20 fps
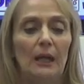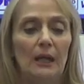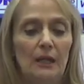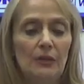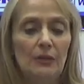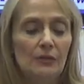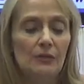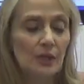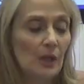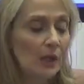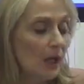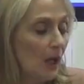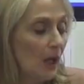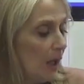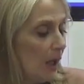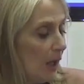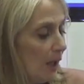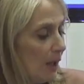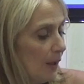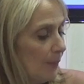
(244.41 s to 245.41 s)
And
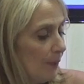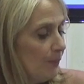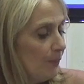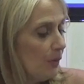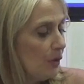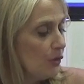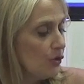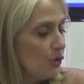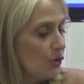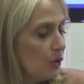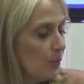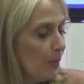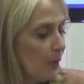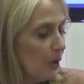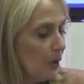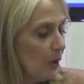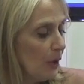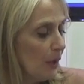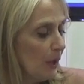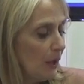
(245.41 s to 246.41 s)
um,
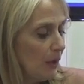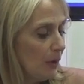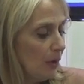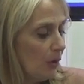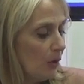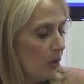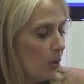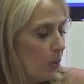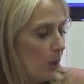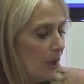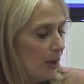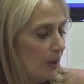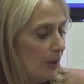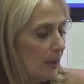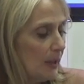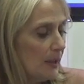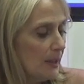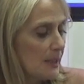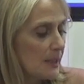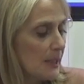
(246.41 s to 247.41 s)
Jupiter in
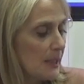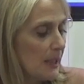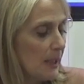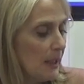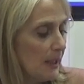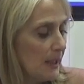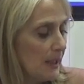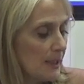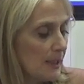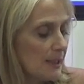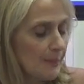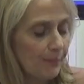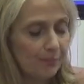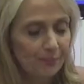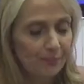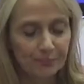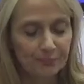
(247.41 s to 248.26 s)
Aquarius is